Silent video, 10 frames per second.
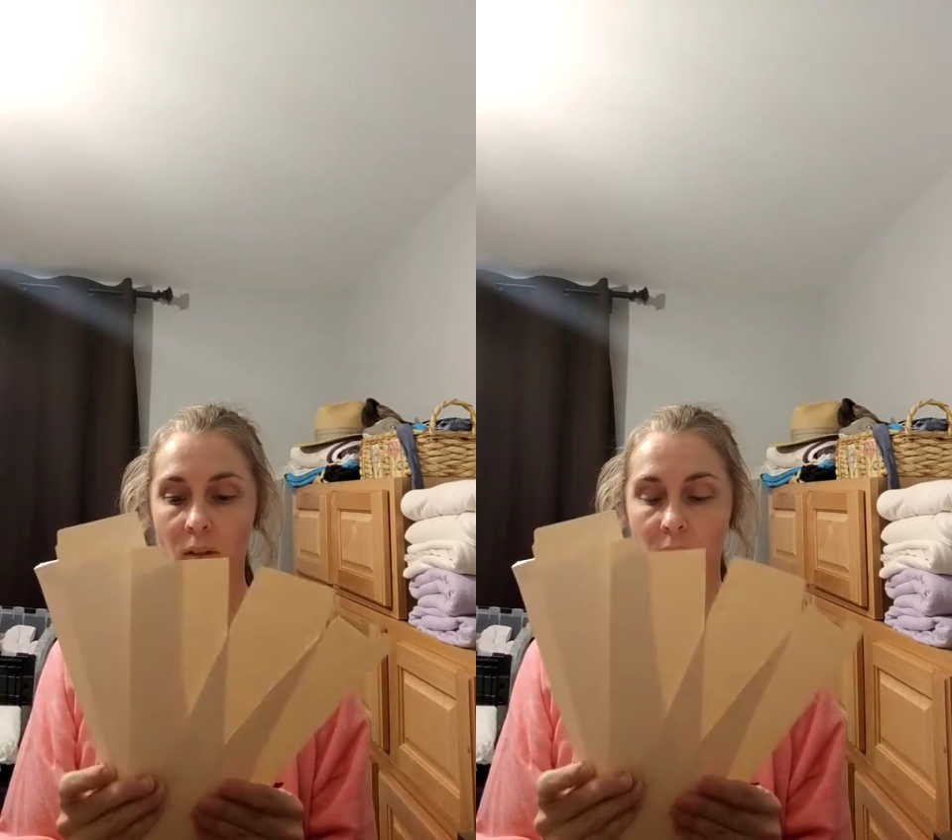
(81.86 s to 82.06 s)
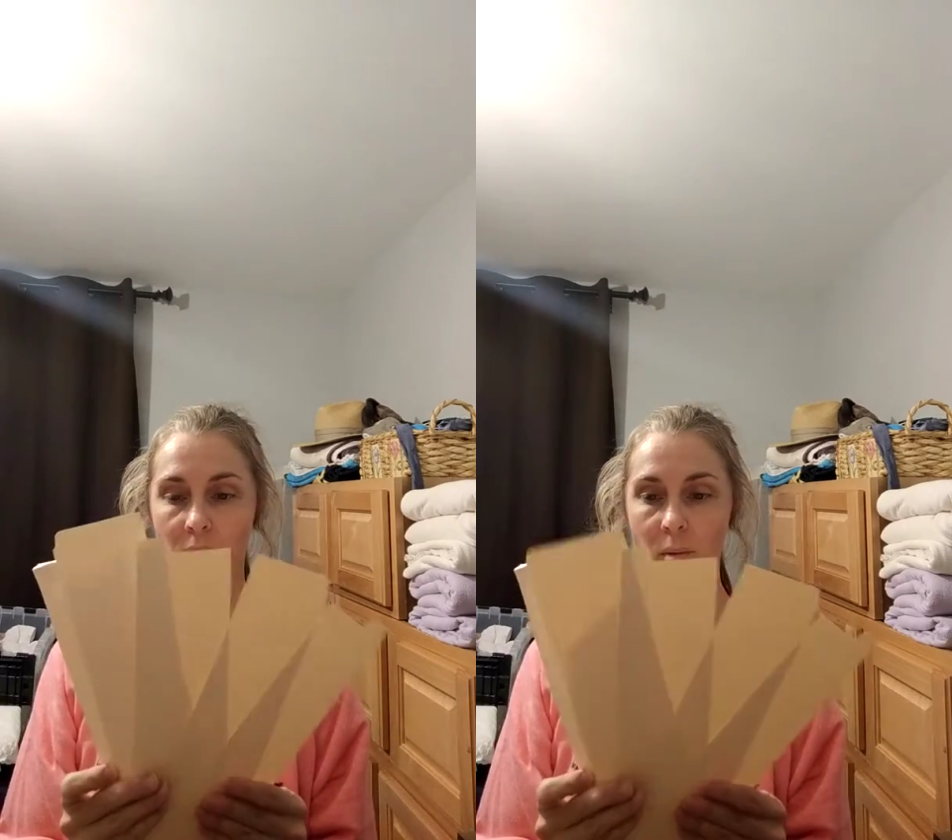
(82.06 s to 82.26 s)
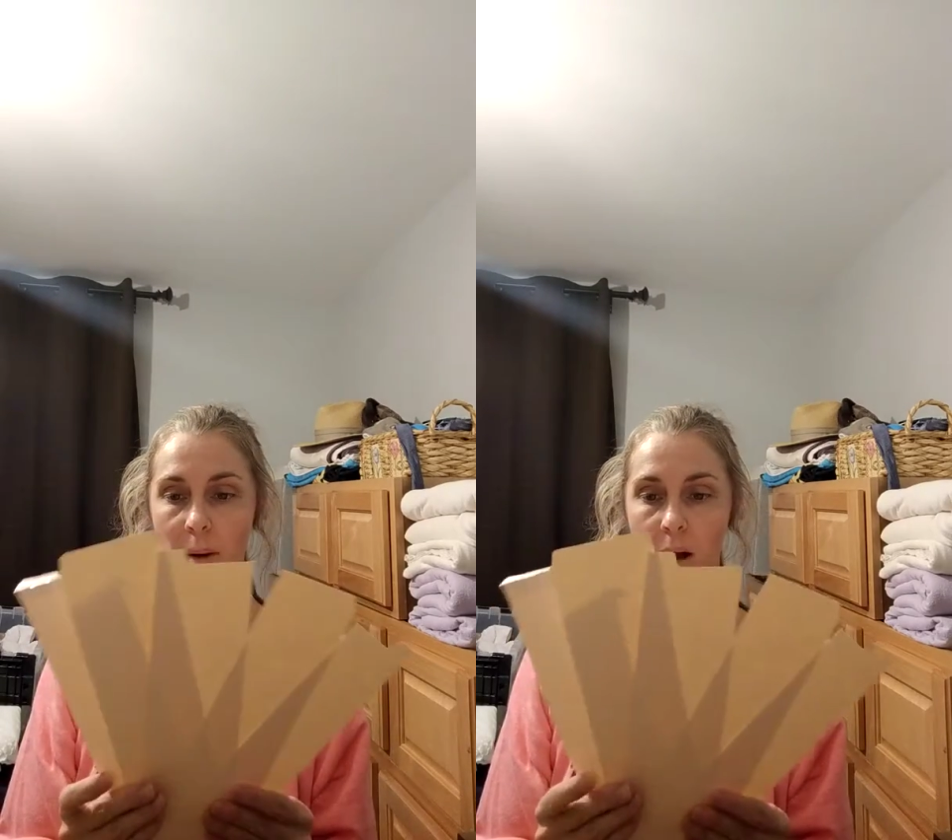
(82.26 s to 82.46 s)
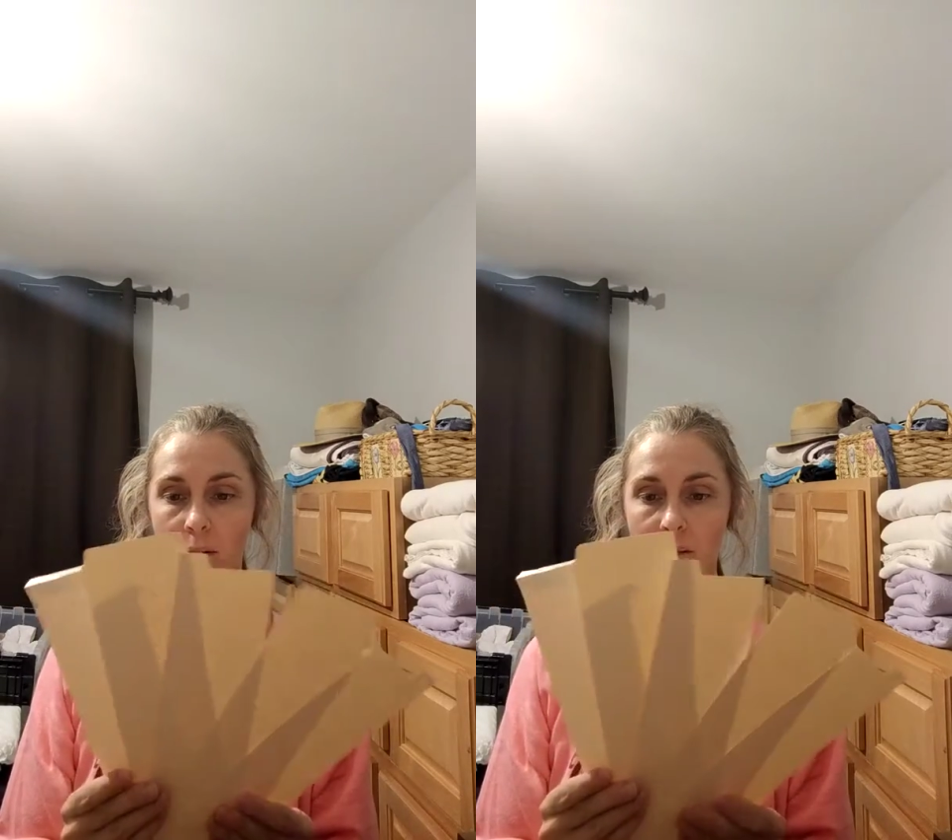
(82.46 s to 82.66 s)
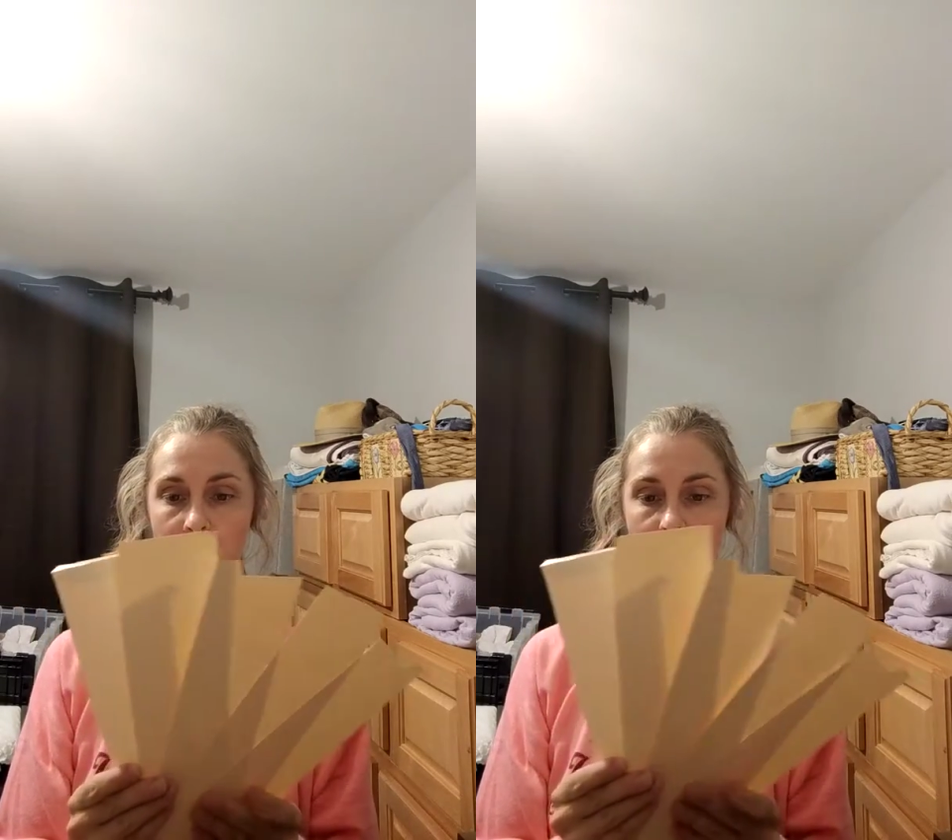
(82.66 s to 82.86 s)
that are
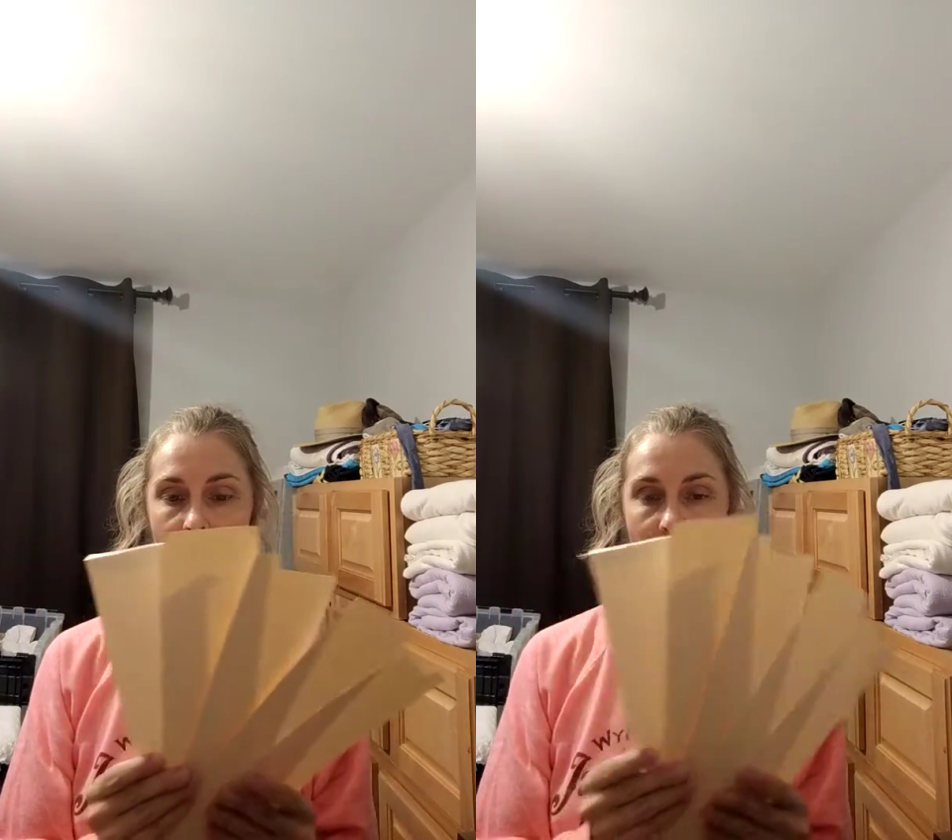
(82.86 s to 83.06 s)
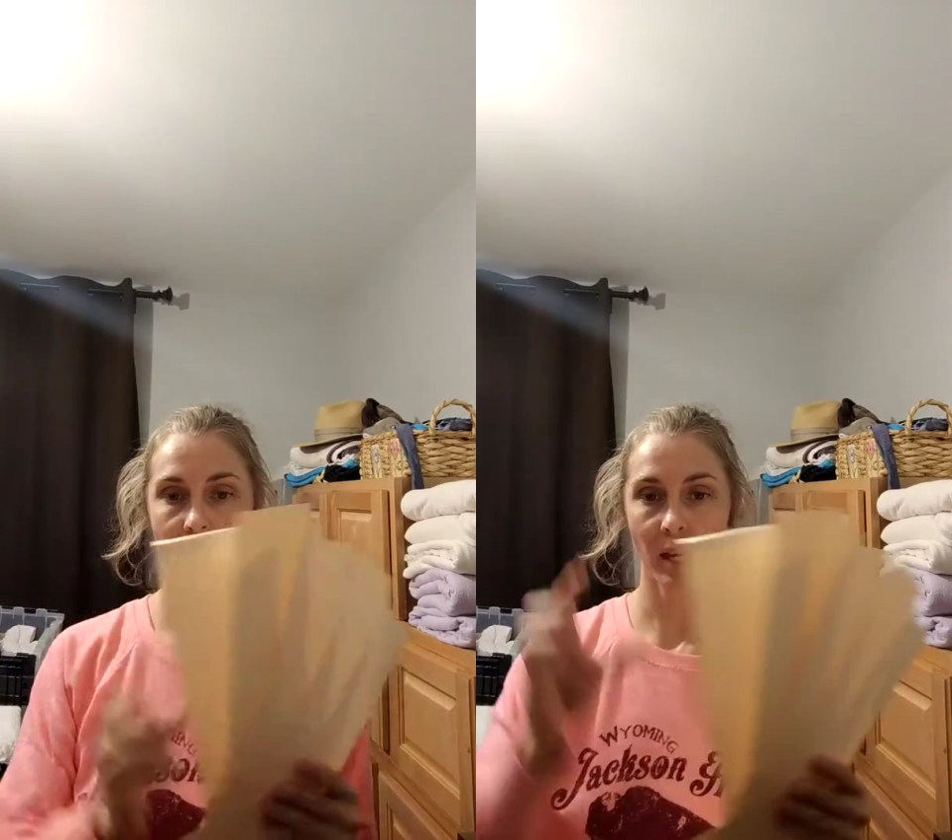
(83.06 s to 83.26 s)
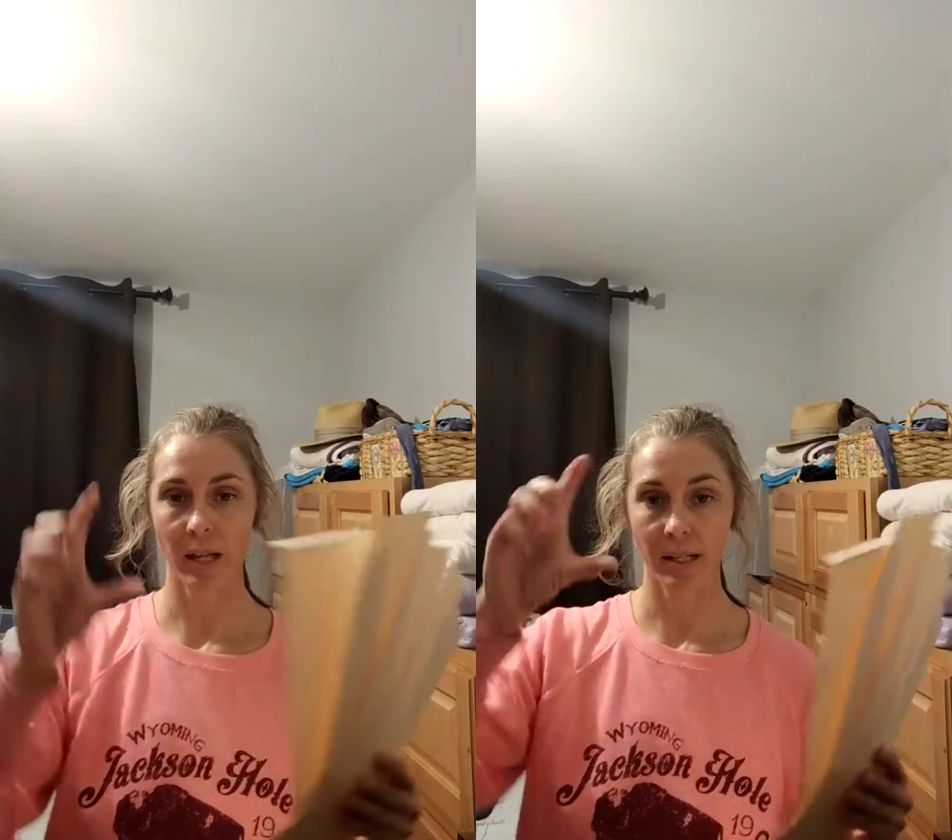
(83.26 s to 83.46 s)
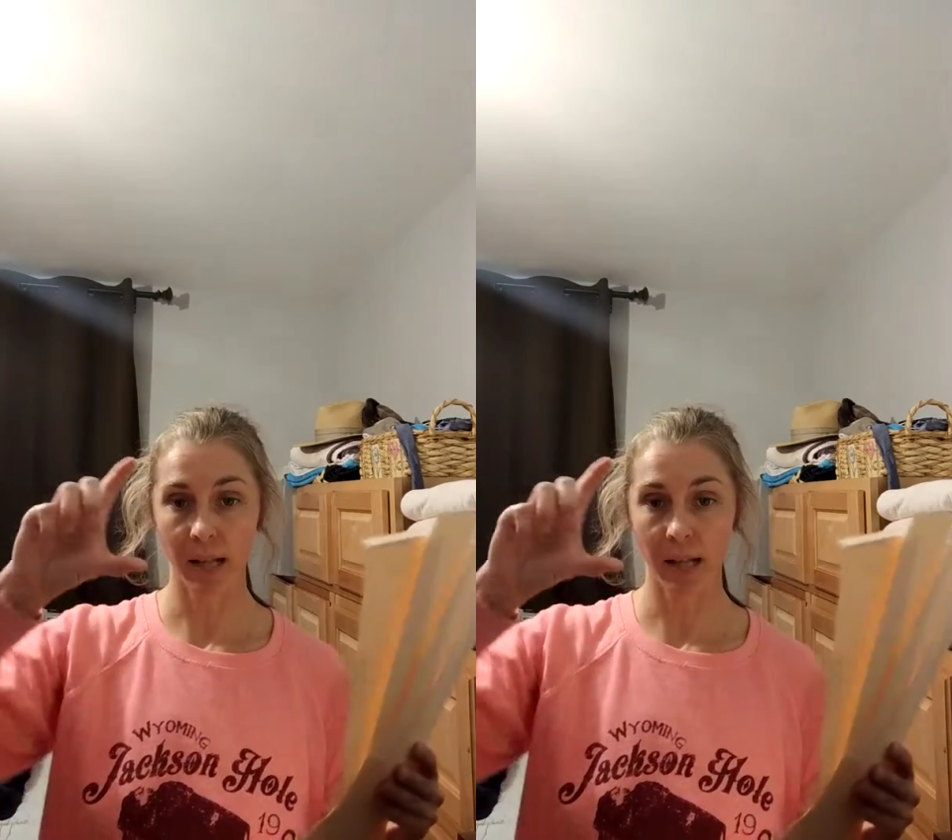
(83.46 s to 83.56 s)
about the